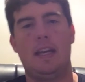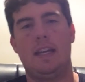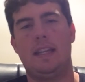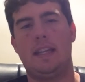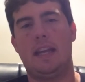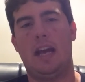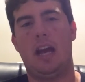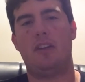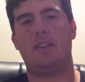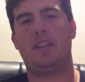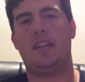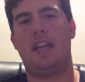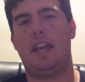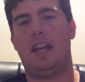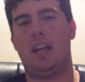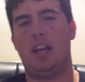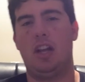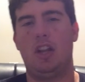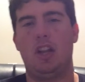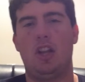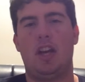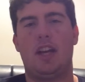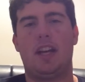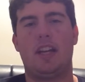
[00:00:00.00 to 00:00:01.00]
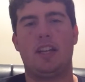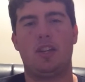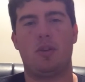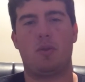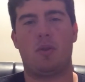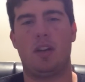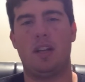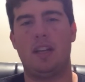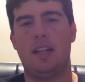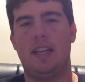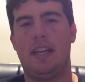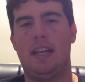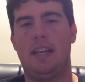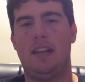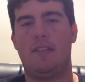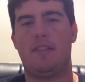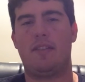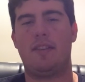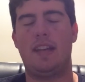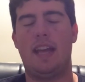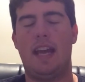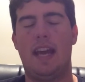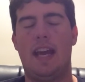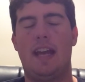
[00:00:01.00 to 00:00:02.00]
Now taking a look at New
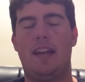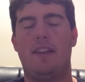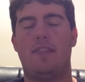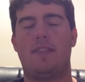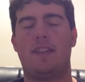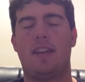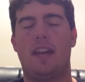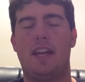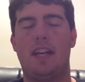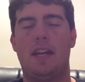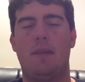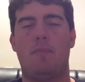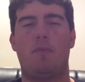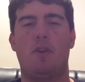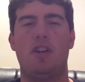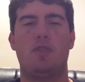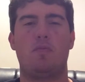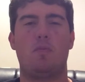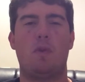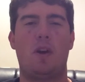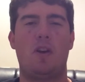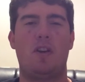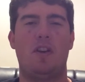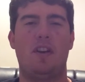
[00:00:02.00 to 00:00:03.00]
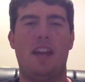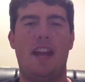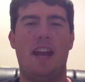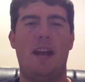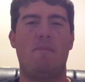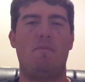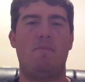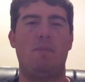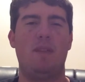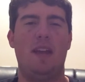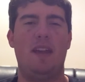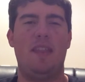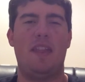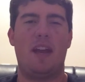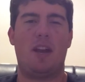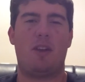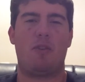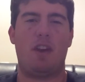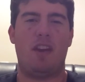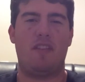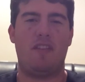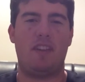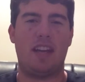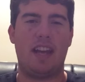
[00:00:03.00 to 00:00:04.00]
Orleans. Yes, Teddy Bridgewater did not play that
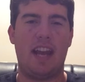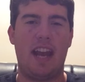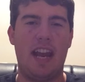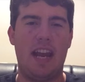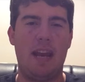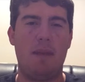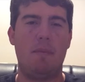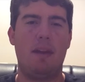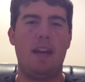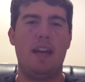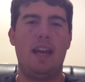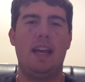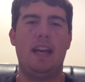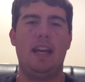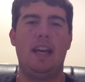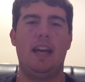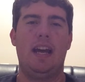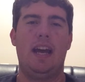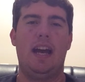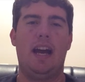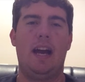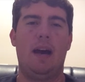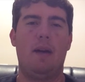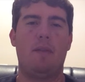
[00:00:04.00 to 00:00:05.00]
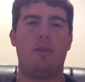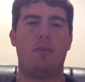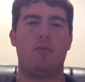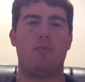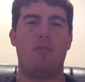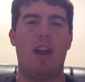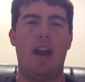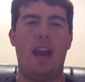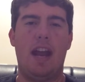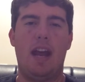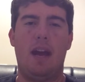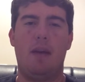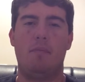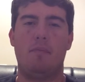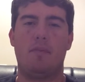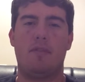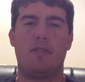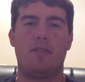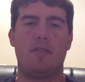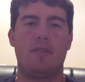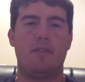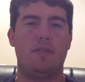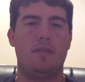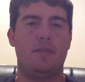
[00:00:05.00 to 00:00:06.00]
great of a game. The
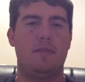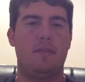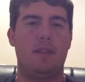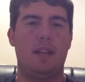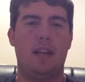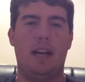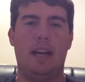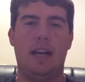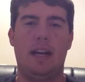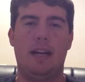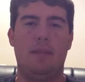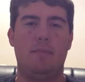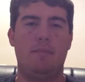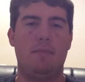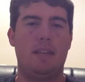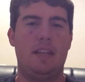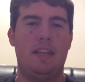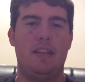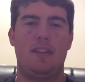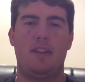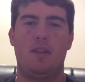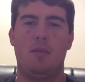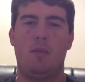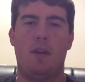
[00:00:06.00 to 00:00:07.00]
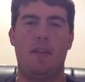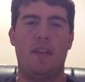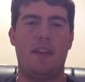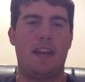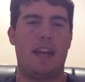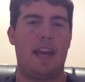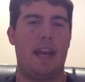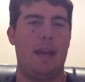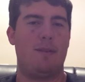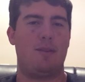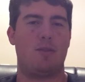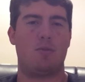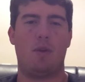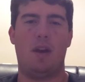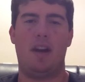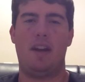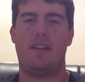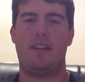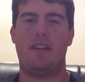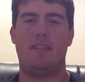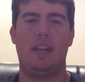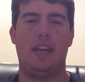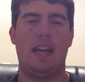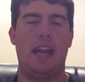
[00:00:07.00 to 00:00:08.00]
Rams easily won that game
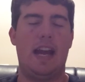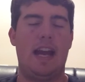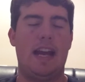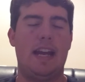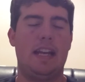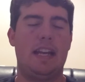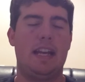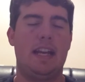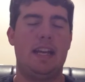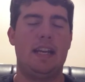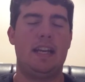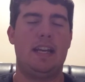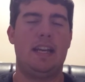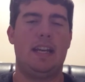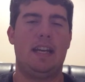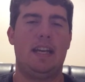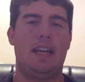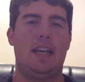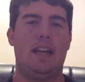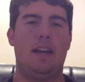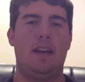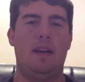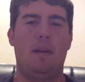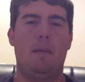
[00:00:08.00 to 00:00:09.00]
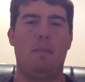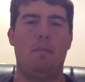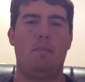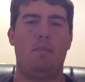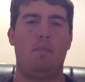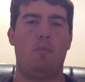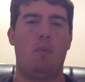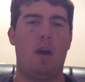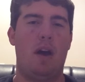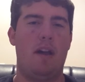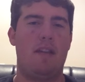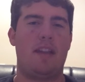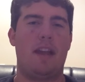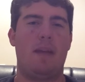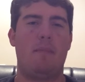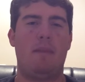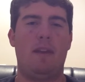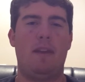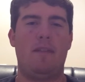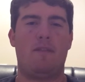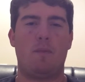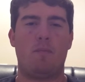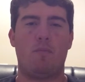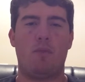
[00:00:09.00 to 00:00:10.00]
27-9. What does that
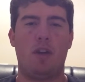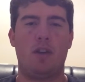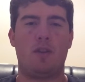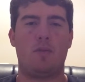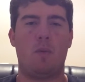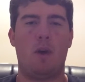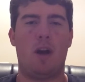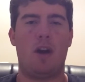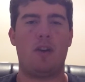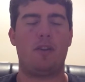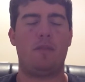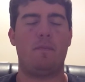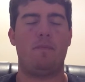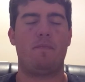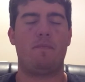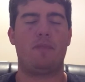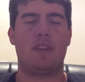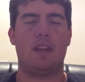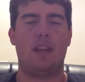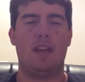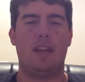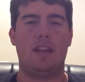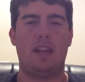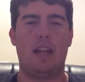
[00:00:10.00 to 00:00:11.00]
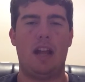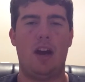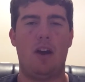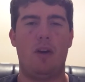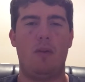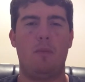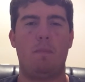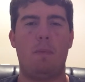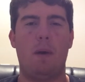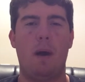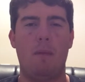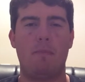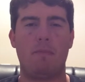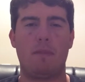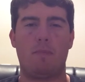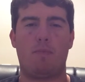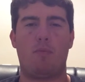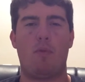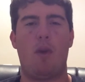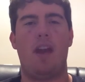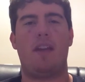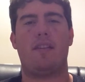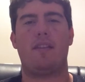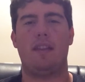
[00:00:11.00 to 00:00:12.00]
mean for Bridgewater? Now pump the
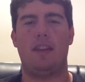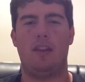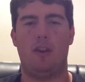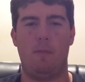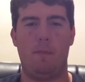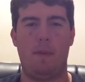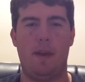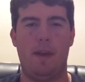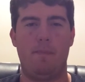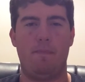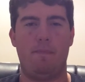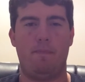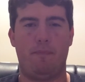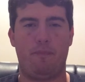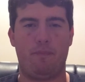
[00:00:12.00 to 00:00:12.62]
brakes a little bit.